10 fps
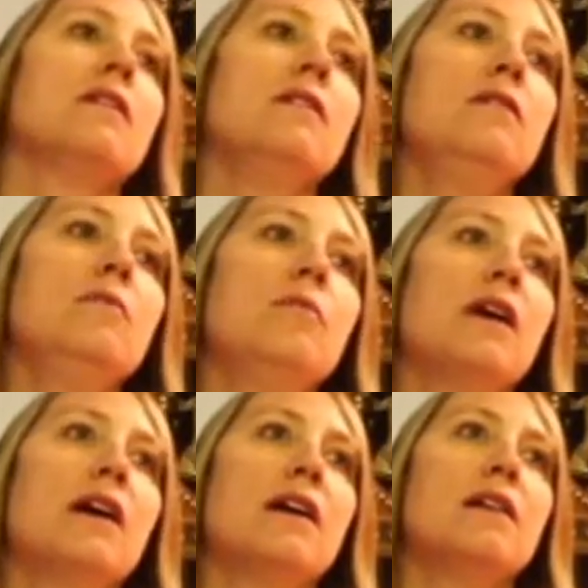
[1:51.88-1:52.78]
you
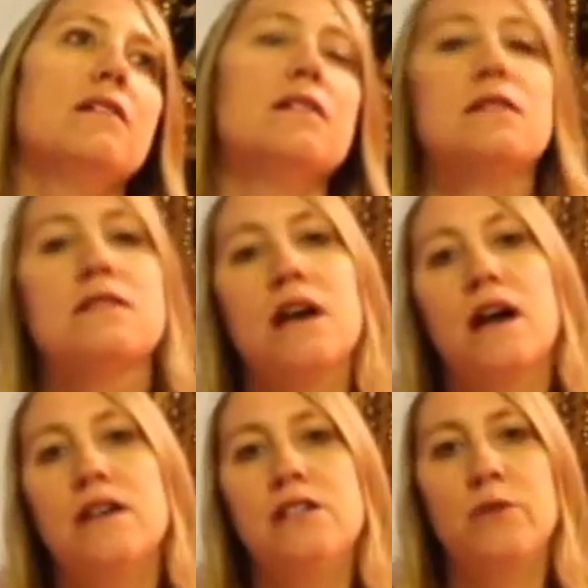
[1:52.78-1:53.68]
might
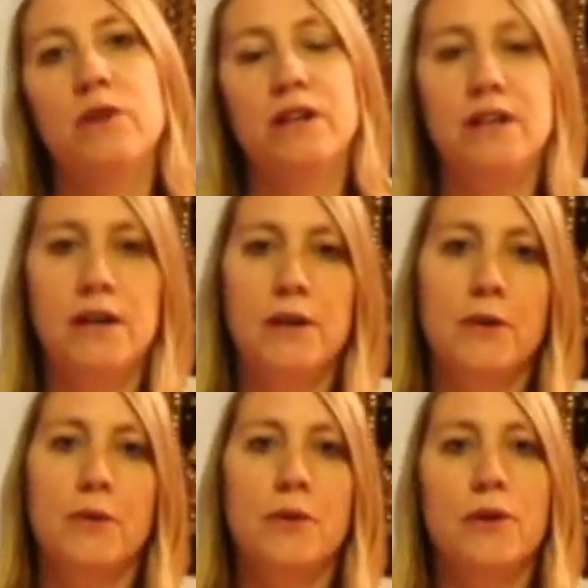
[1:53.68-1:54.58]
decide you want to
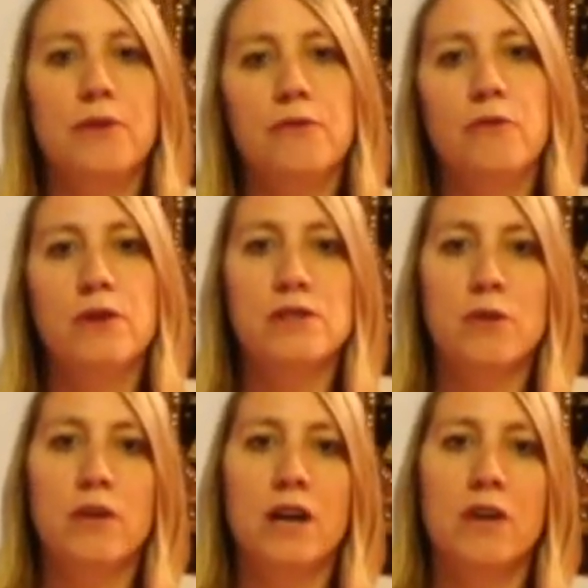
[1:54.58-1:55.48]
know what's
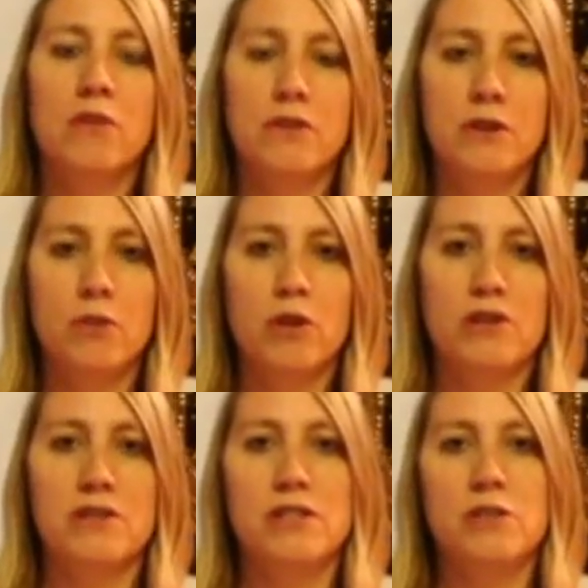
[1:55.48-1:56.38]
going on with your
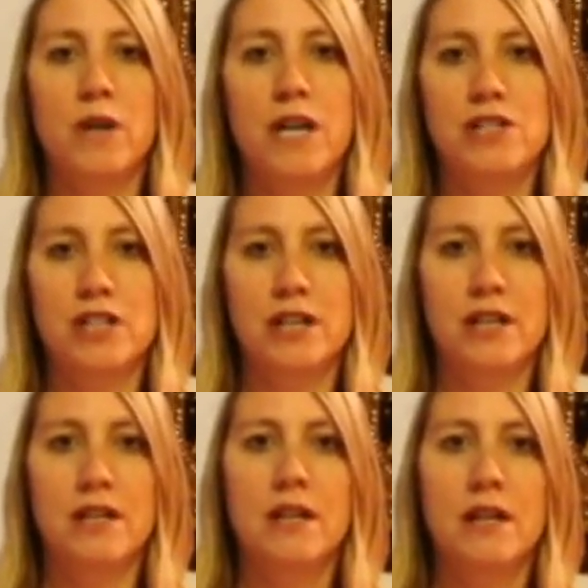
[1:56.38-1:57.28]
work
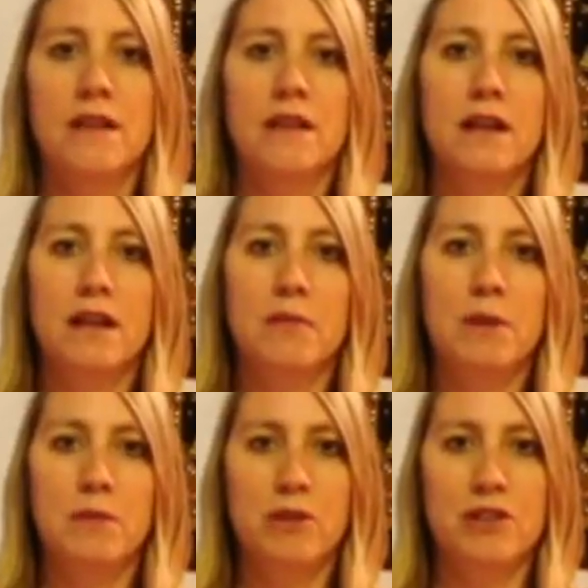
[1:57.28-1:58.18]
situation, the kind of
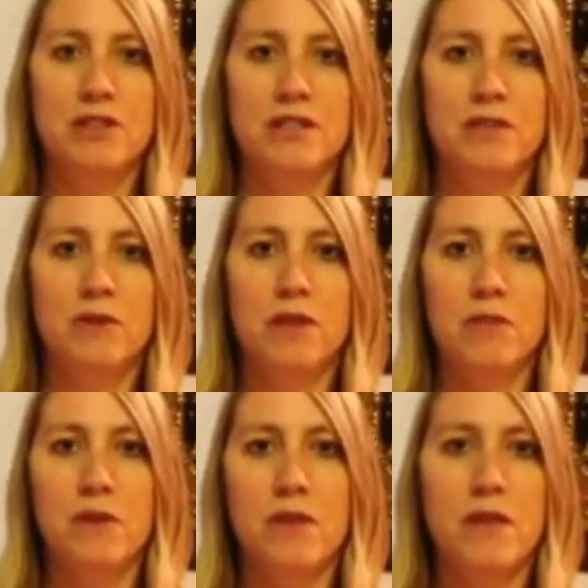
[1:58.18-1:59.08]
people you're dealing
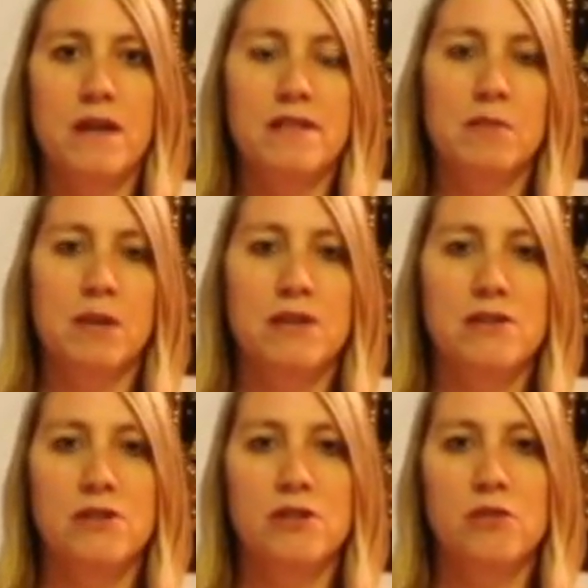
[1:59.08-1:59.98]
with, whether that's the
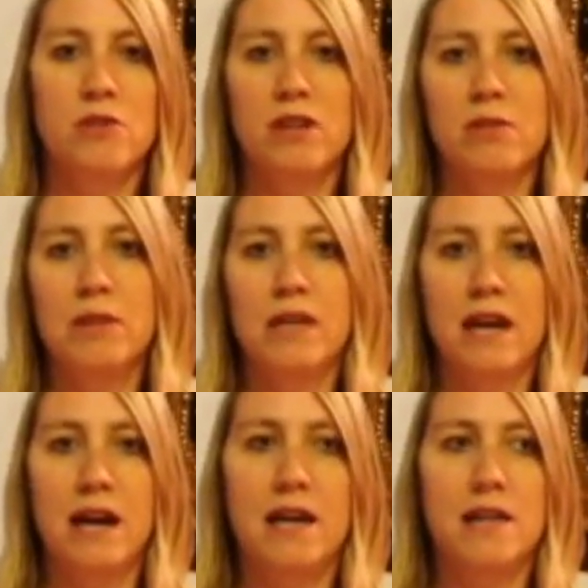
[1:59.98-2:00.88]
place you should really be
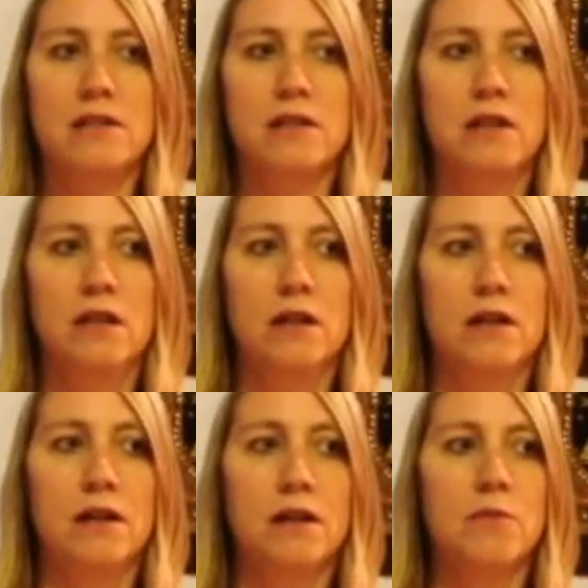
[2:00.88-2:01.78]
at.
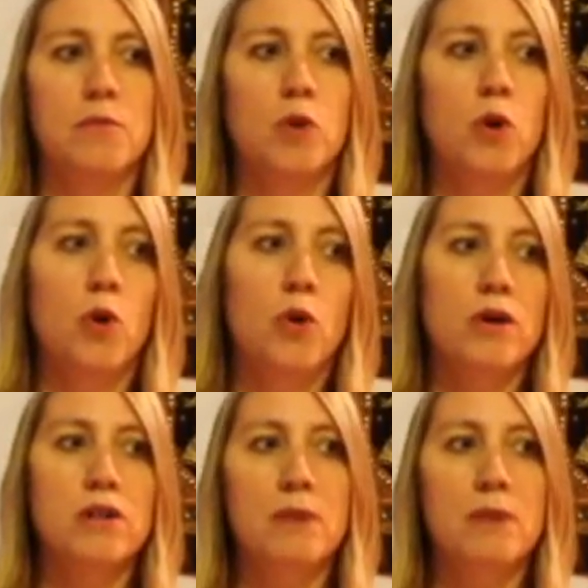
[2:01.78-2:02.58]
Or you